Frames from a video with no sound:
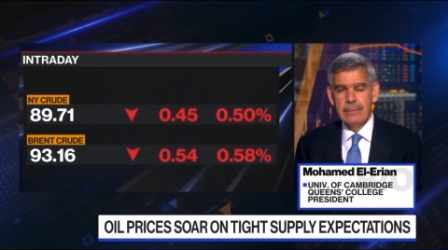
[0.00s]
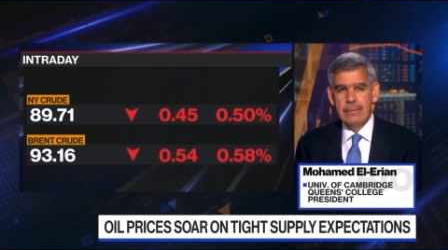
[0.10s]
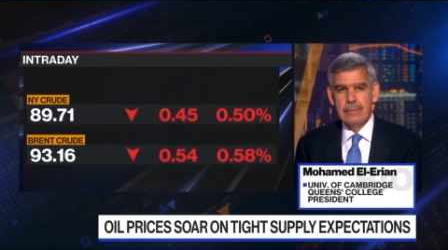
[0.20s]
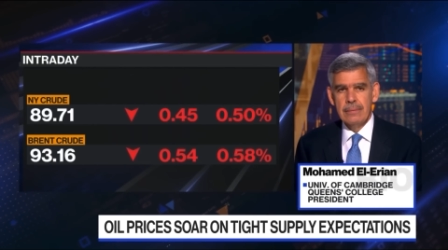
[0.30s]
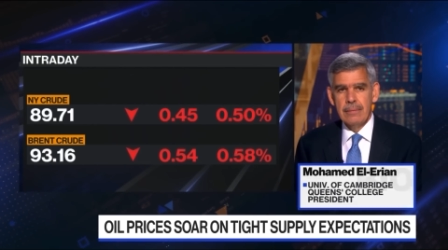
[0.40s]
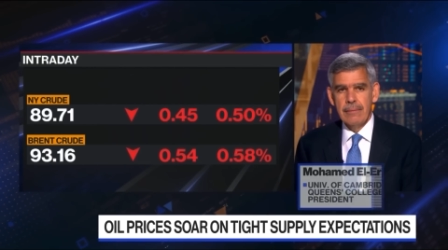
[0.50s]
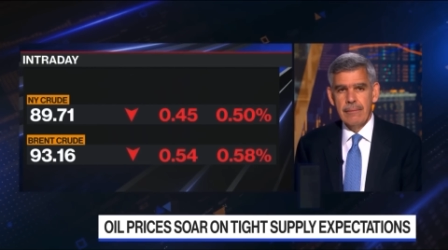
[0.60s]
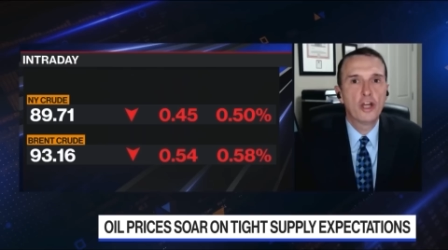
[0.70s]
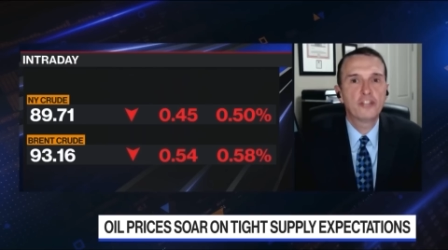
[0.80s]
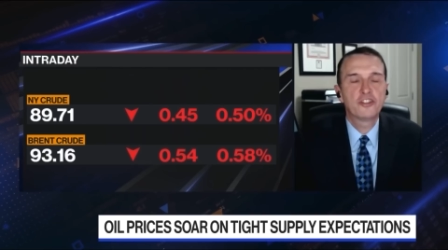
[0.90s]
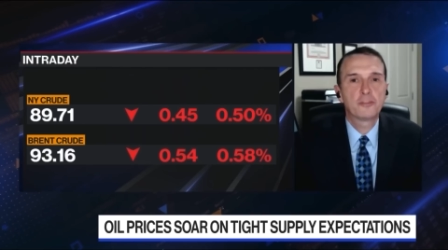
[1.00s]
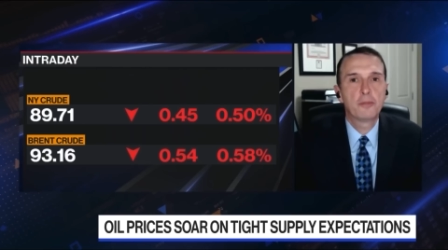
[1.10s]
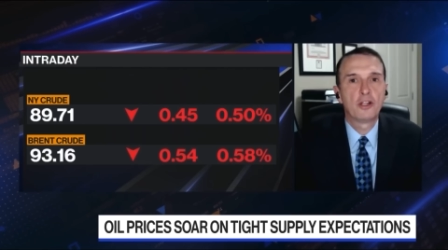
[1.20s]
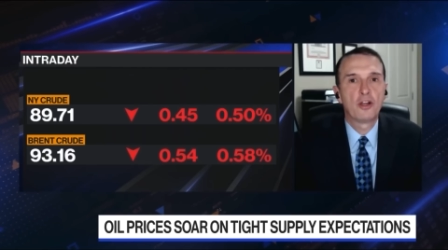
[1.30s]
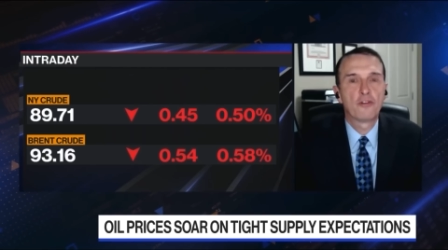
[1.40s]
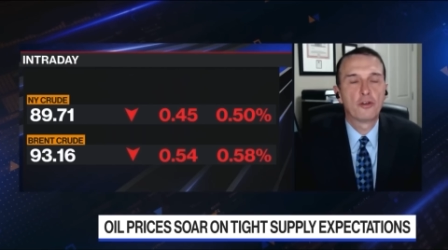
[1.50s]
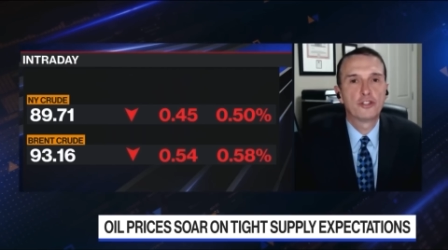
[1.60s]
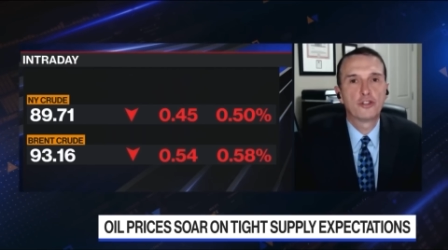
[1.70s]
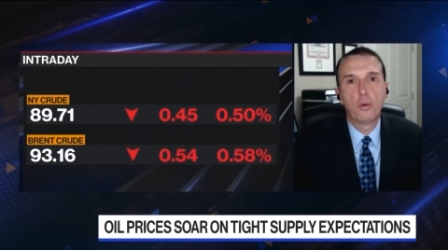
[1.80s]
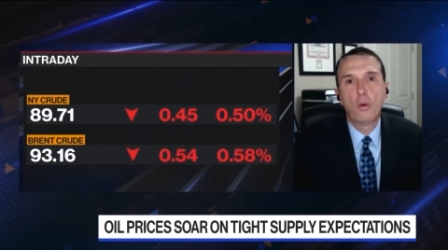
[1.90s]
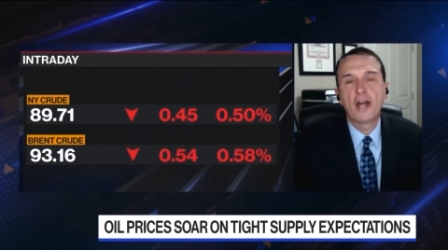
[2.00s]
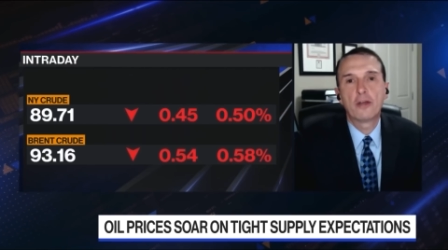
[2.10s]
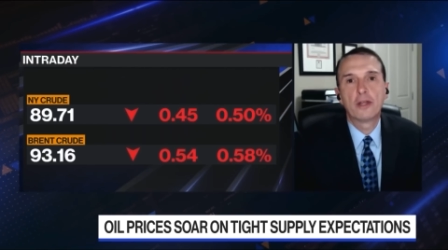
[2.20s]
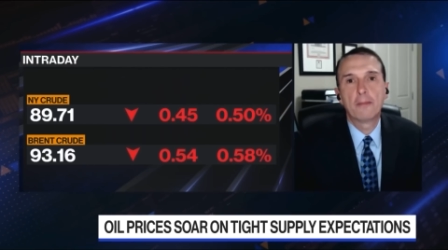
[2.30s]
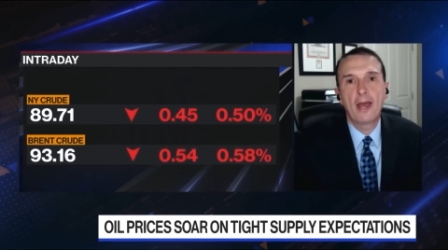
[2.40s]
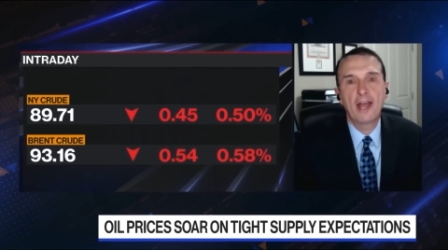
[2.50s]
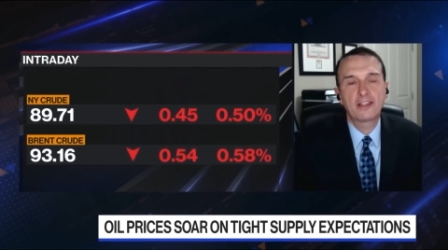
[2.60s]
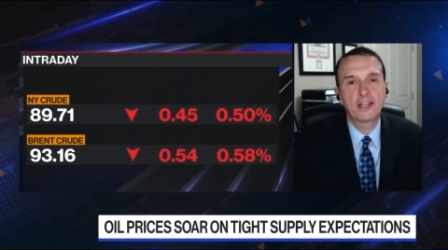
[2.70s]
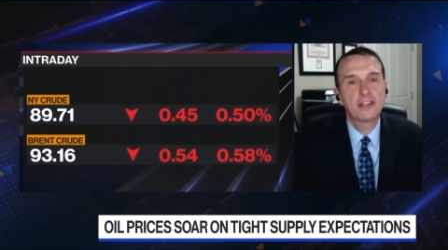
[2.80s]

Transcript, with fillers: I think it's going to spill over into a wider impact.